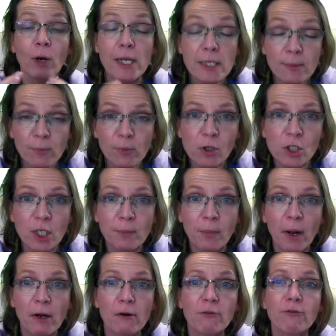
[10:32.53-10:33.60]
Create the
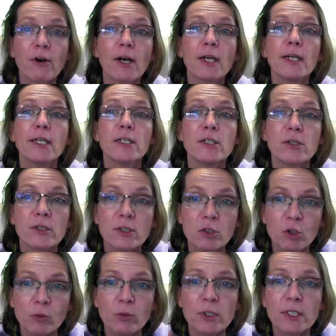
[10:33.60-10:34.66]
project bundle file and
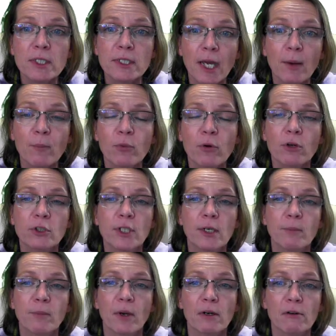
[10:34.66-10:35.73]
distribute that
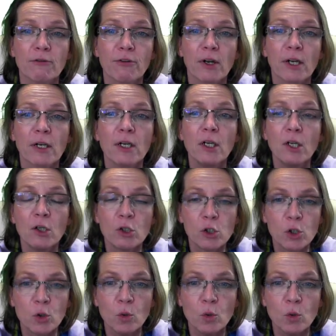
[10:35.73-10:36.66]
project bundle file